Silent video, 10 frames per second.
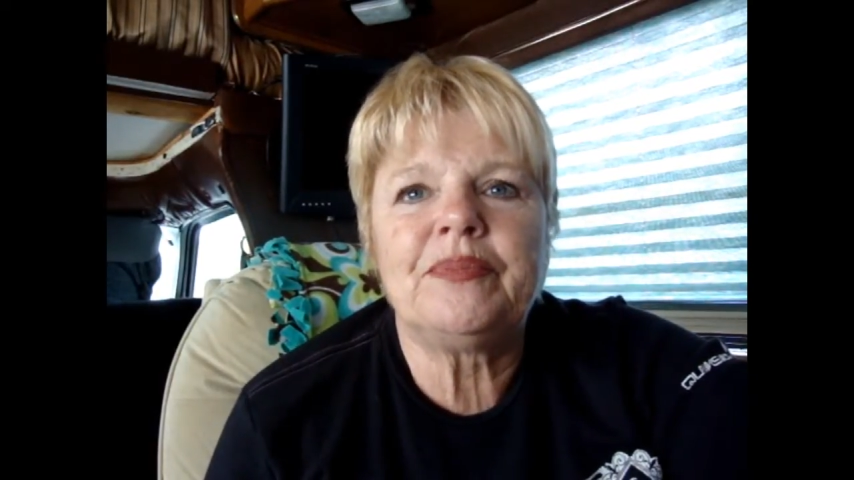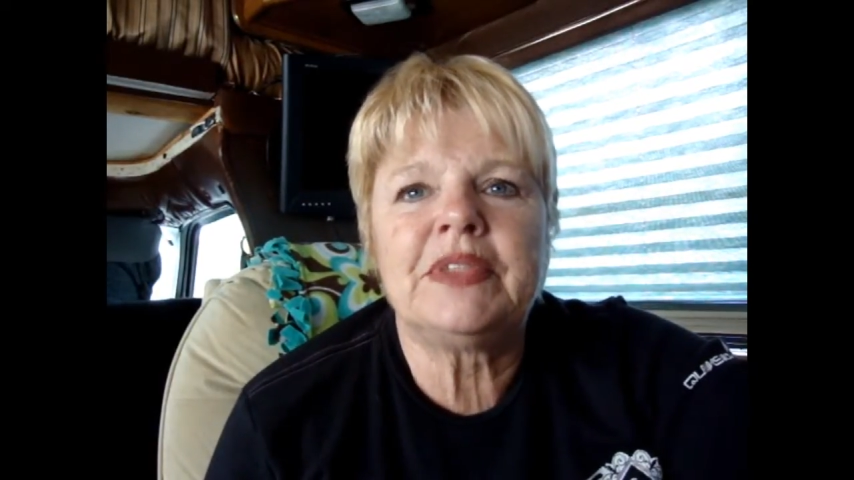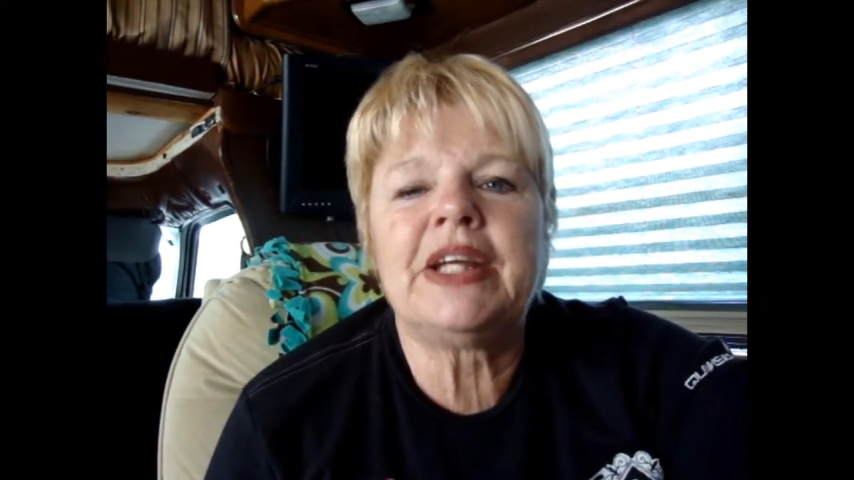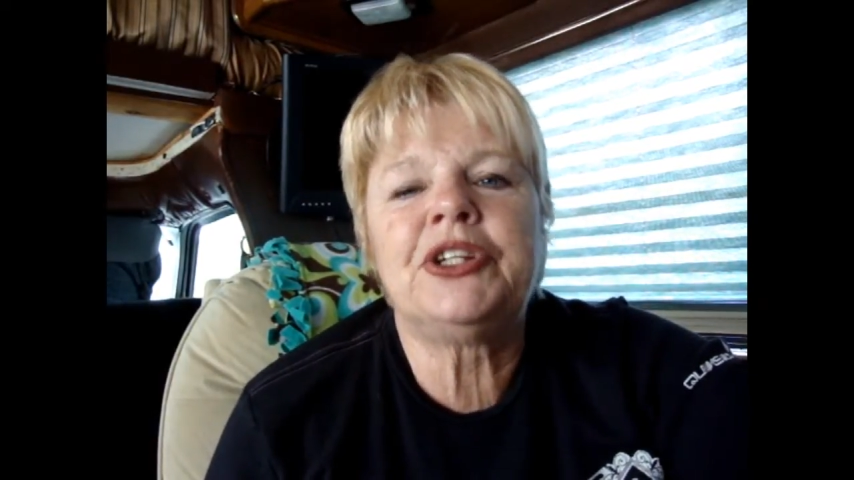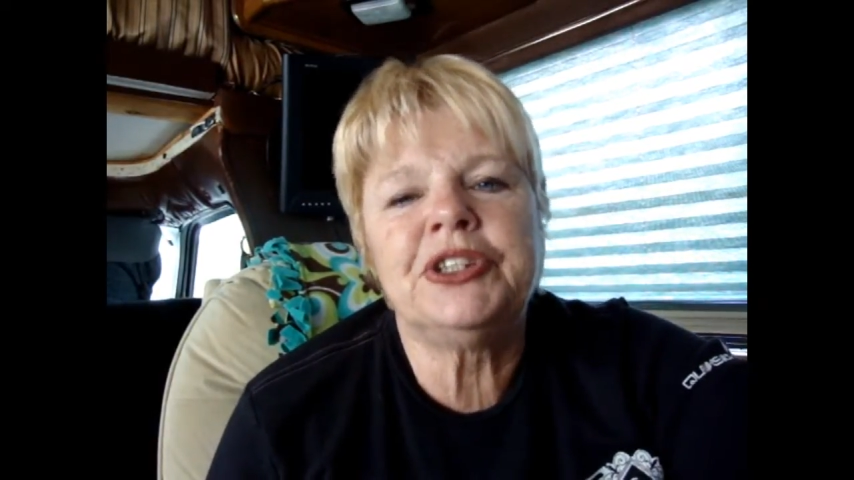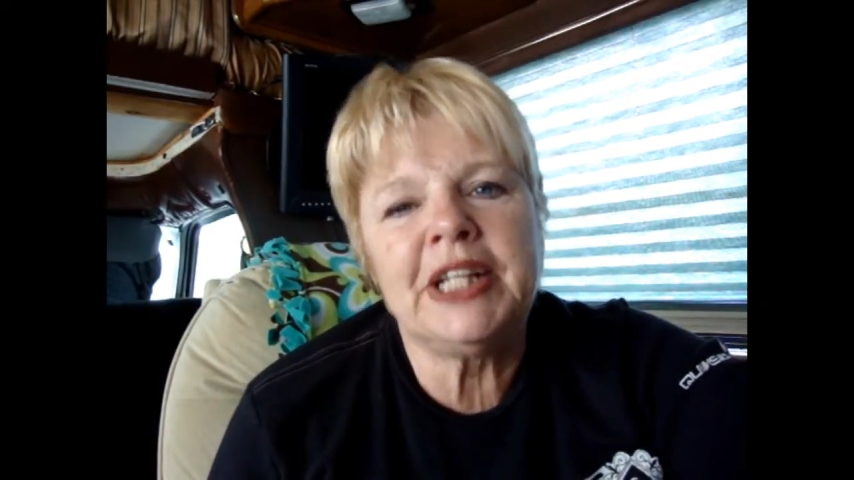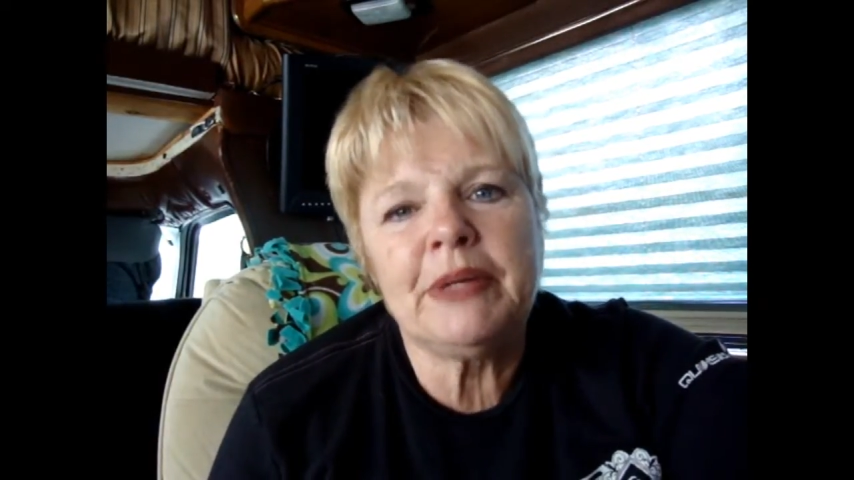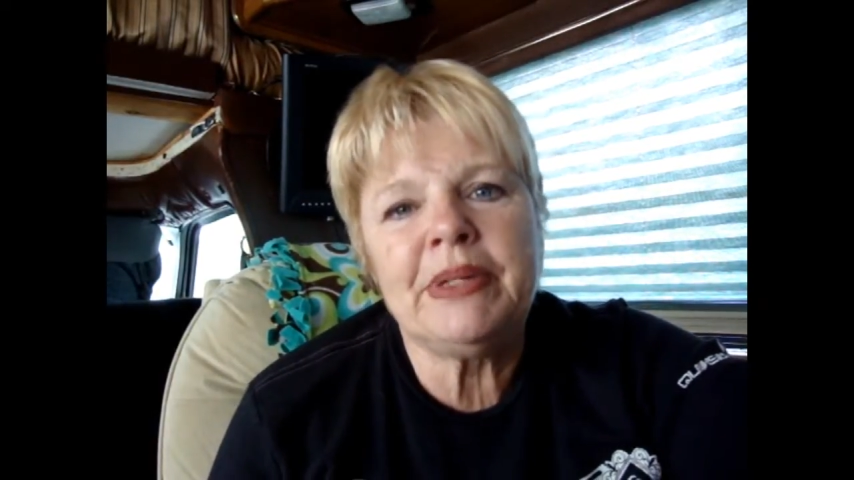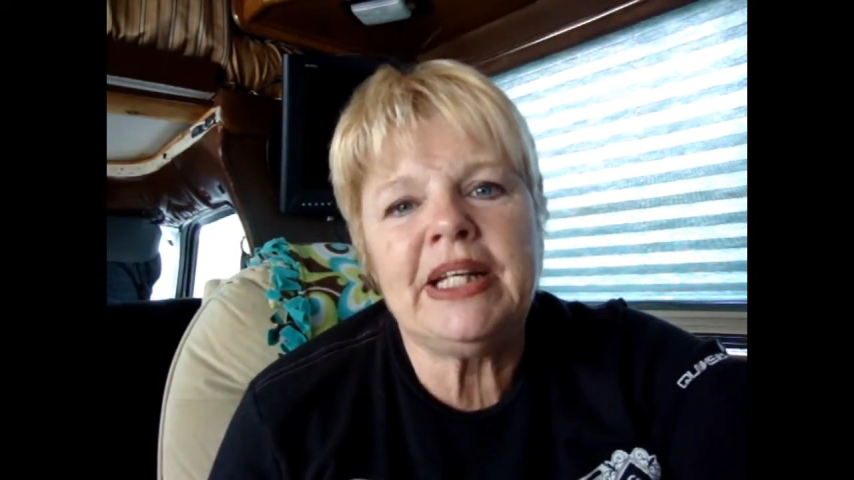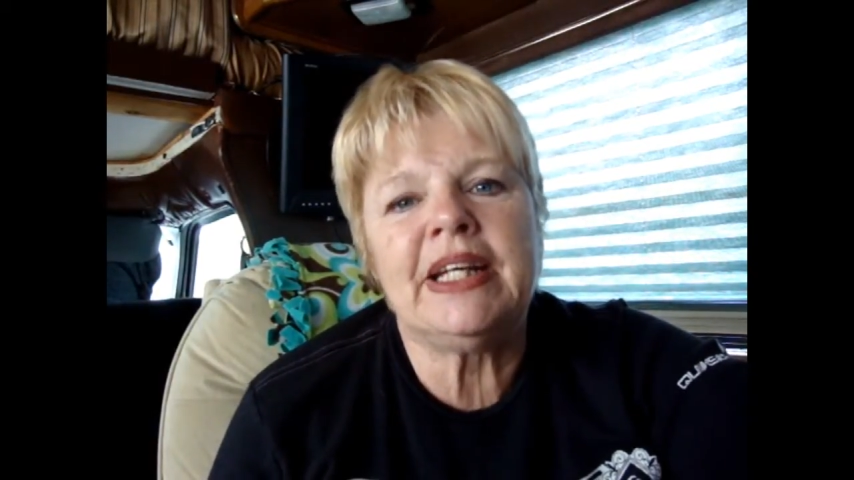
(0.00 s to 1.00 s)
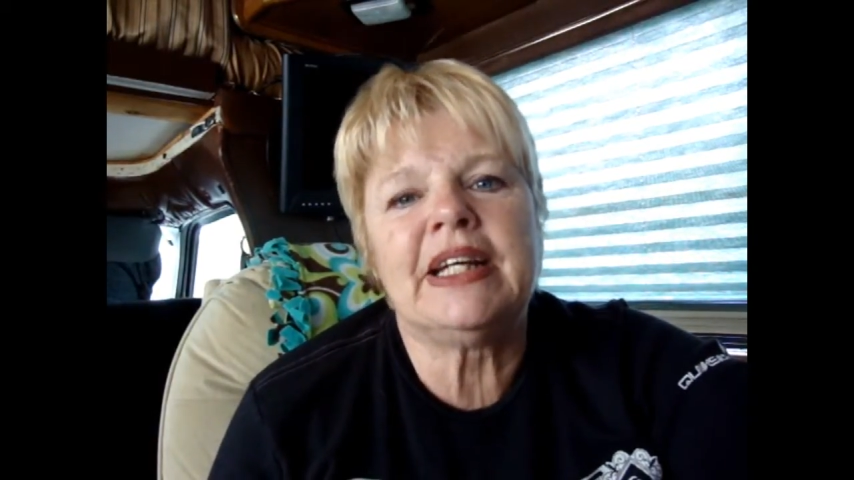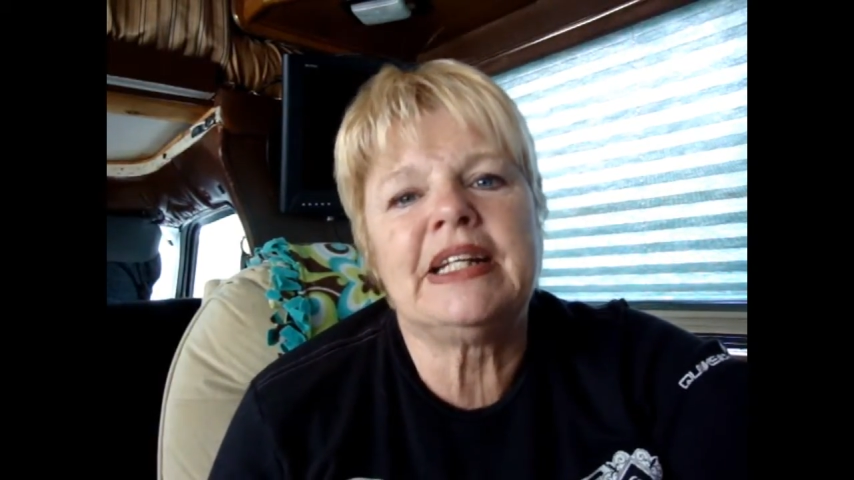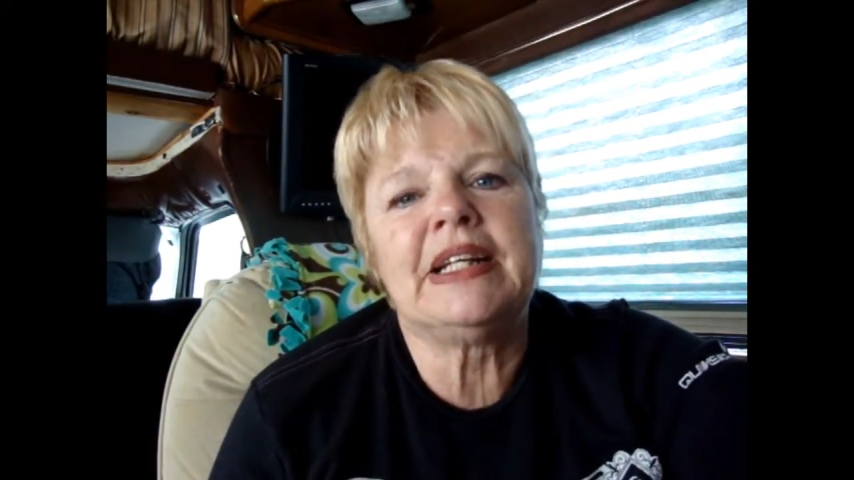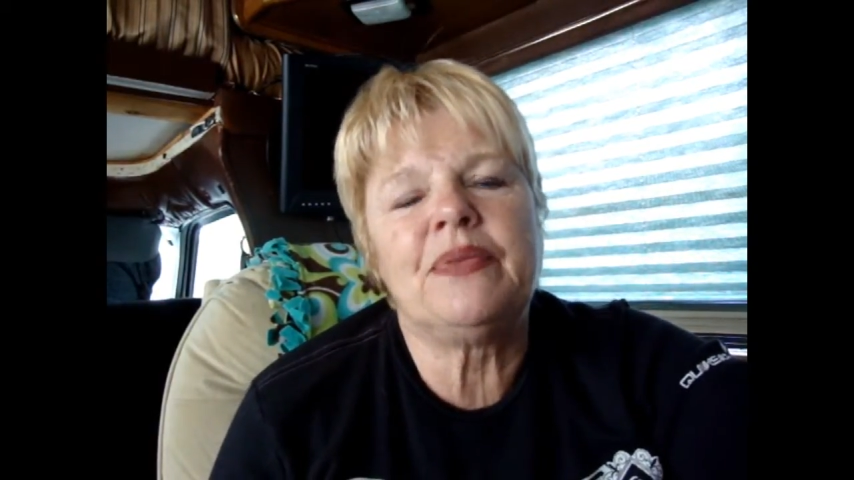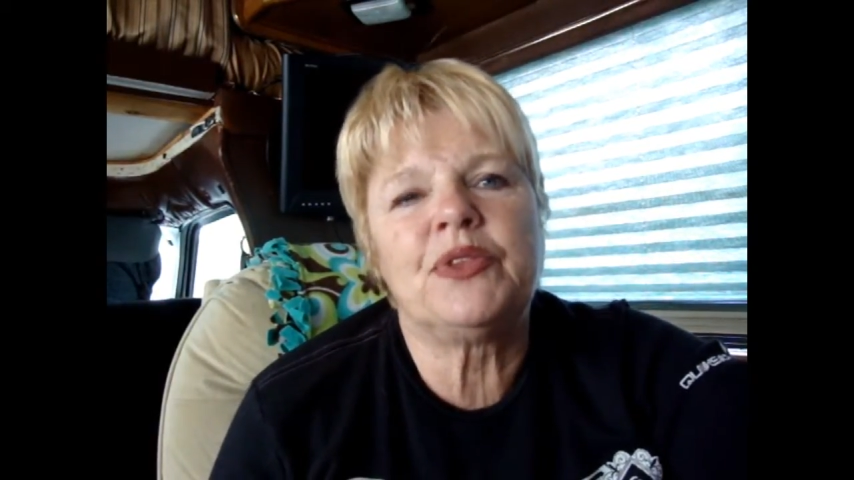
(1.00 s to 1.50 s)
They couldn't get me
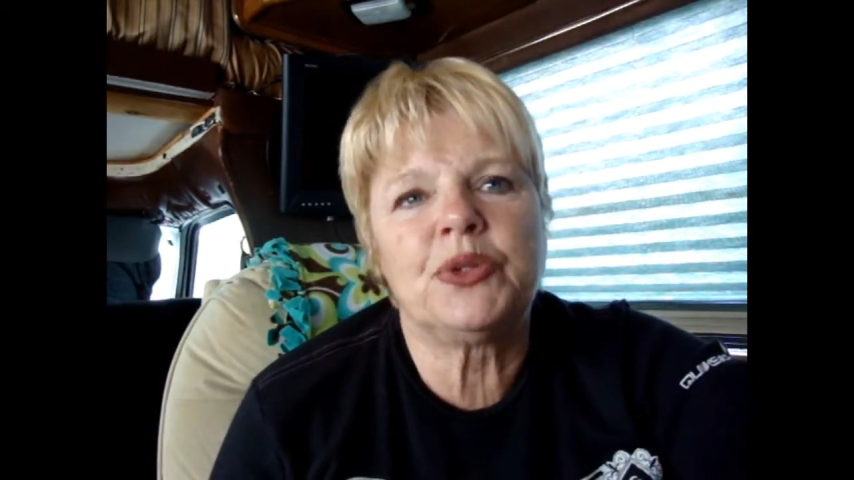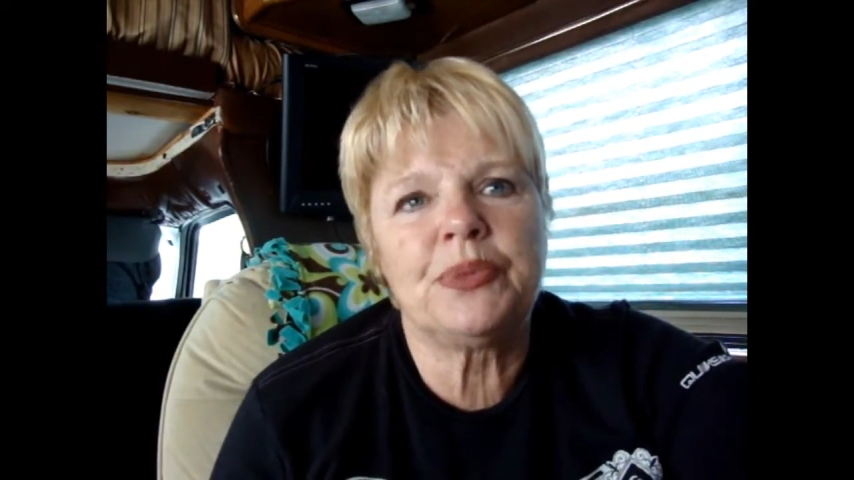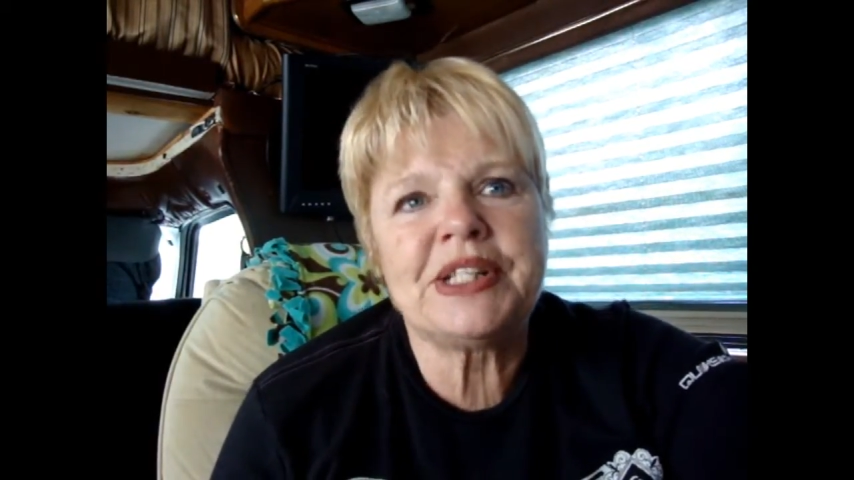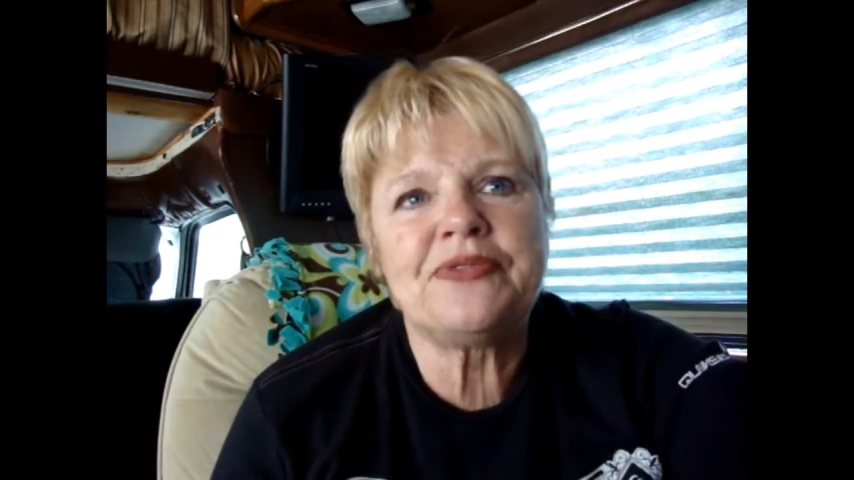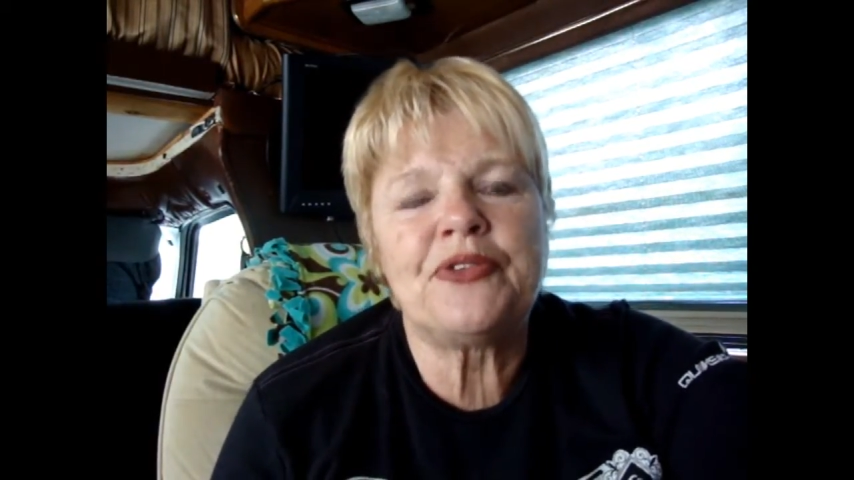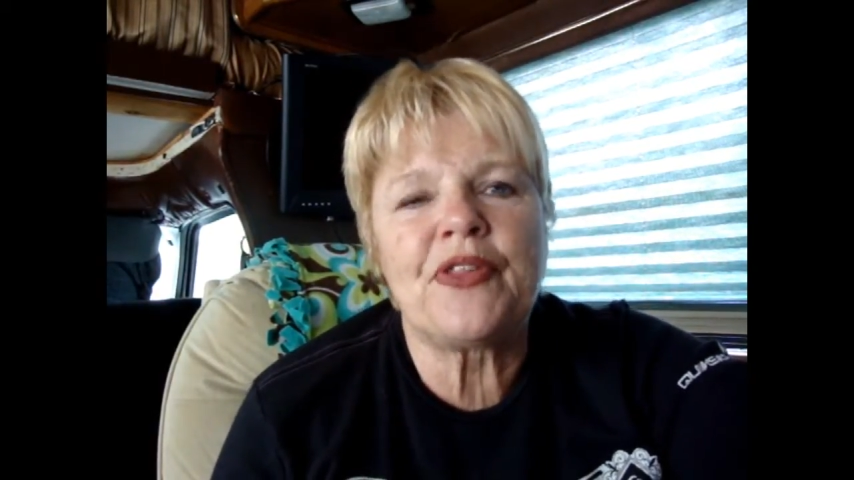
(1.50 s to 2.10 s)
in, and the reason for